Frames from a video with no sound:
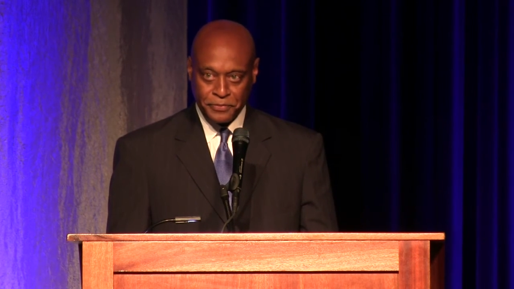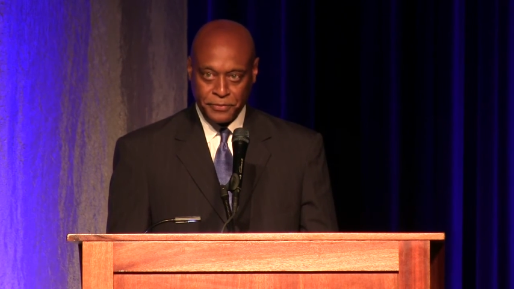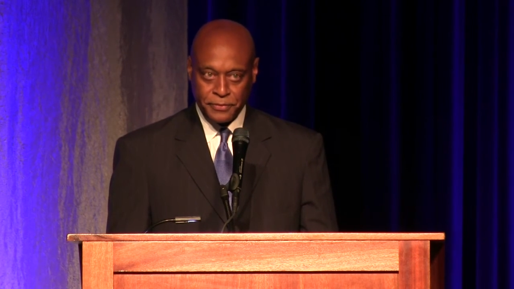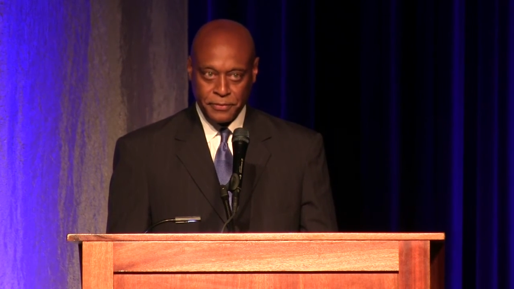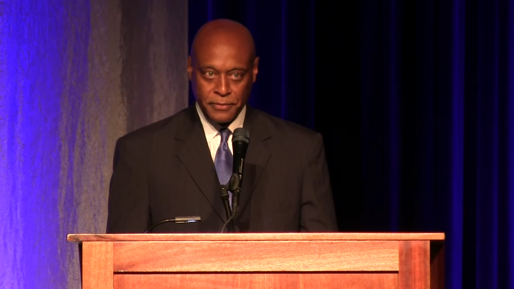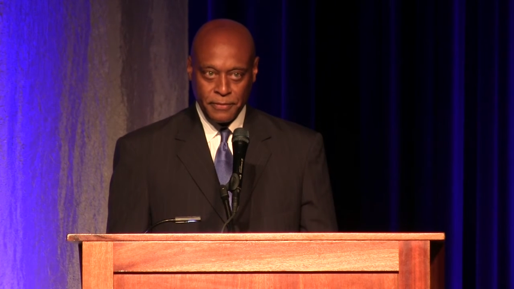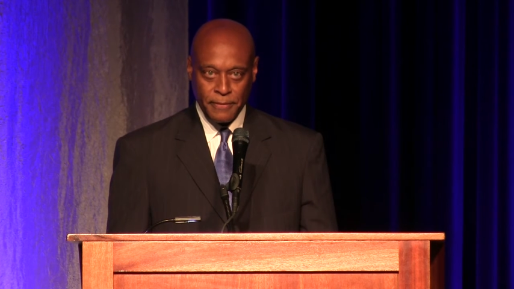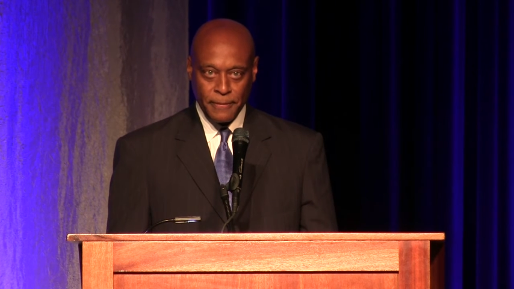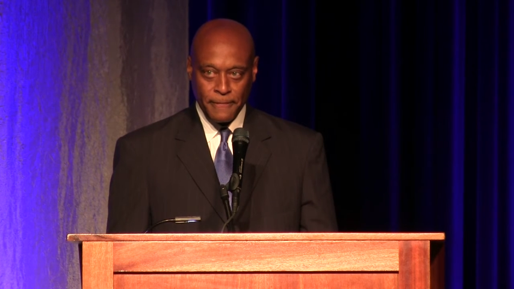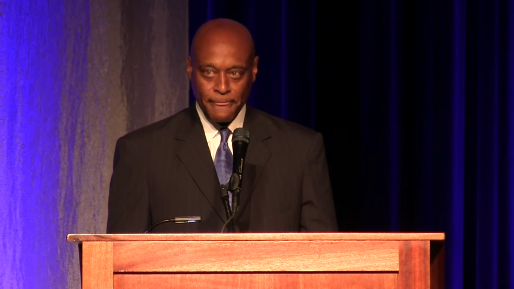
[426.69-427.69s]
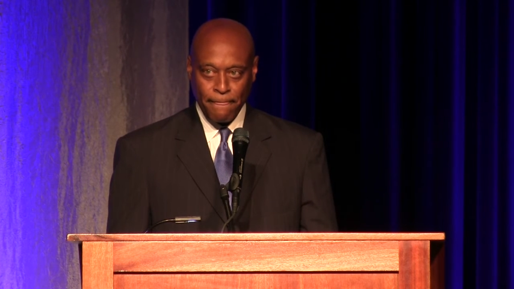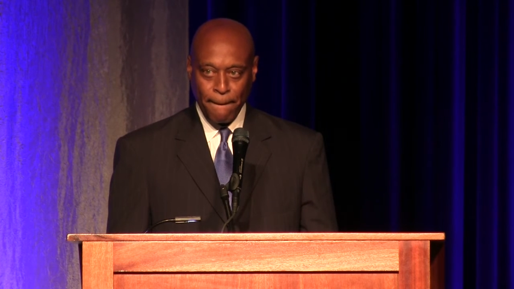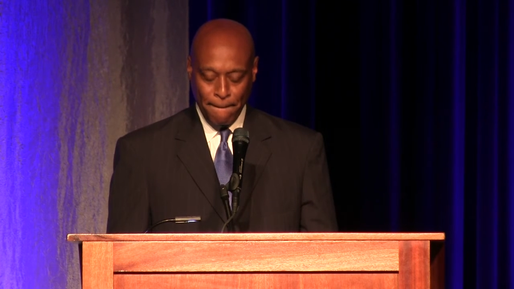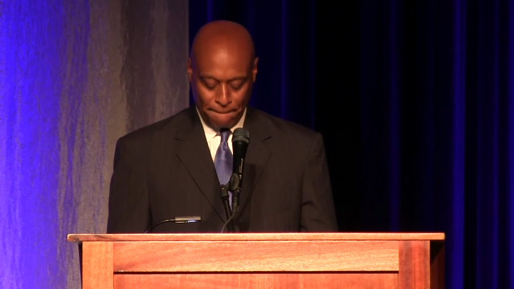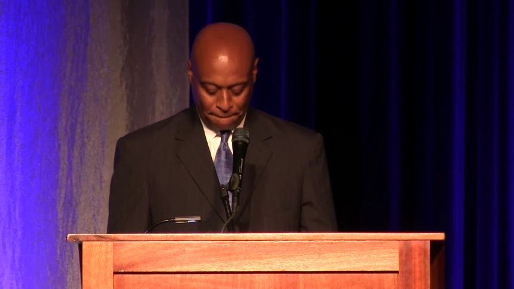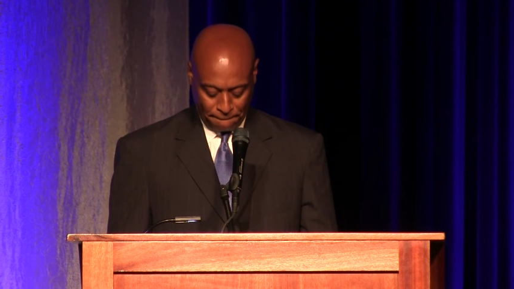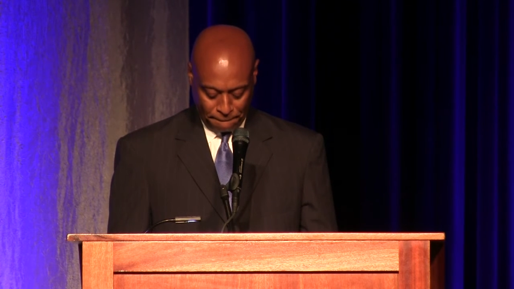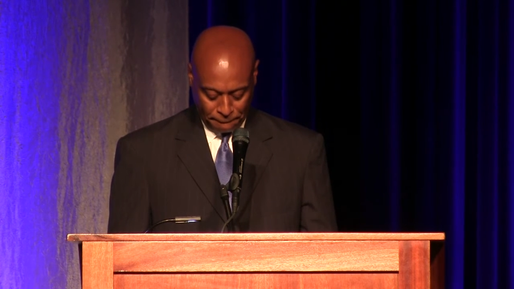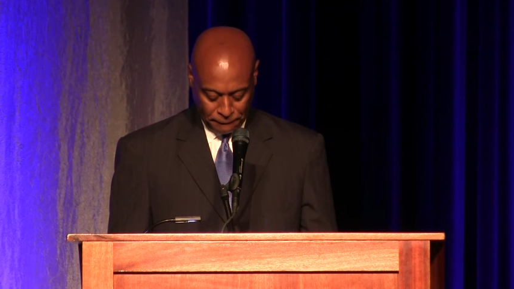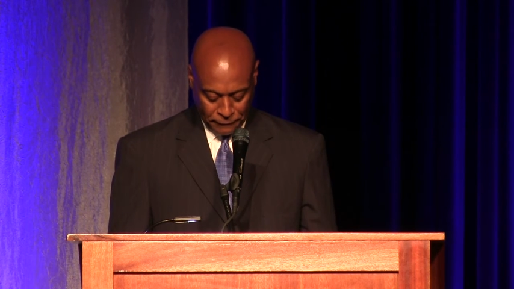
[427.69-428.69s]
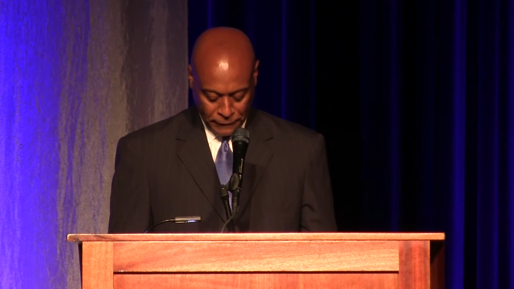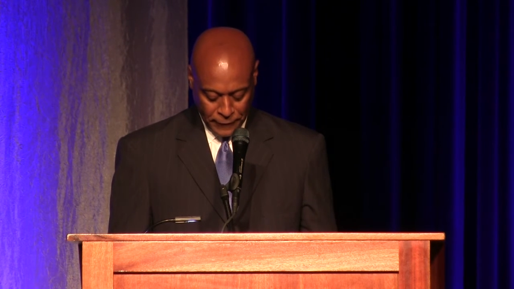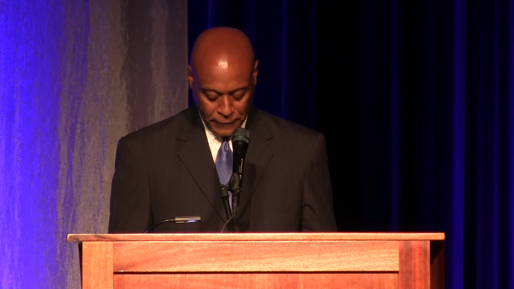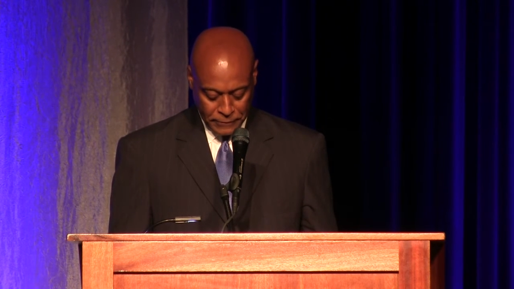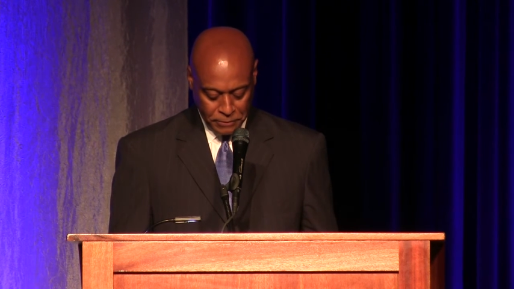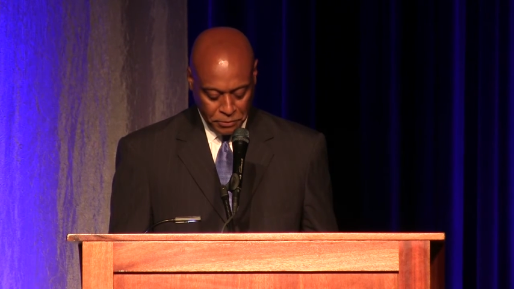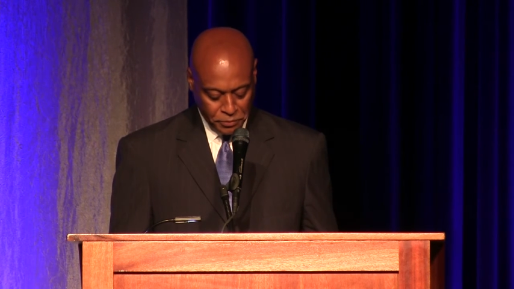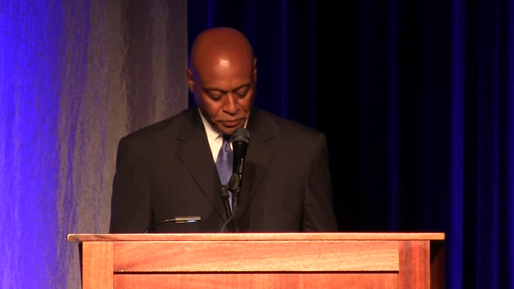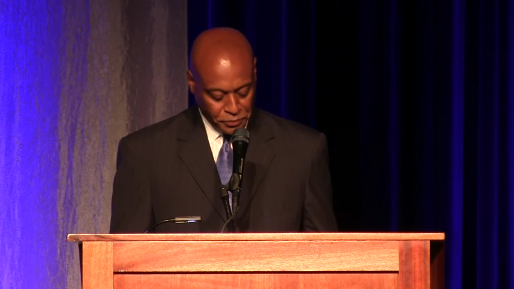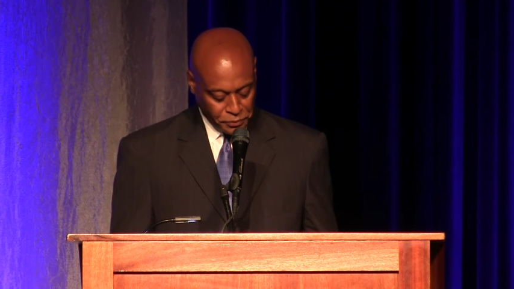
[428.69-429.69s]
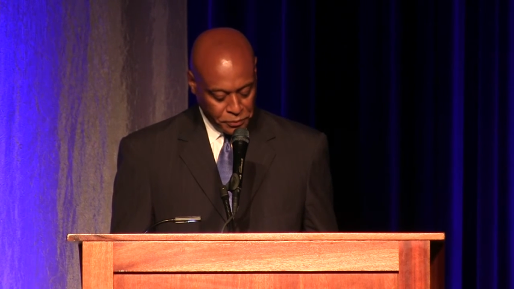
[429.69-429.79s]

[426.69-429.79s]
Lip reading: [no speech]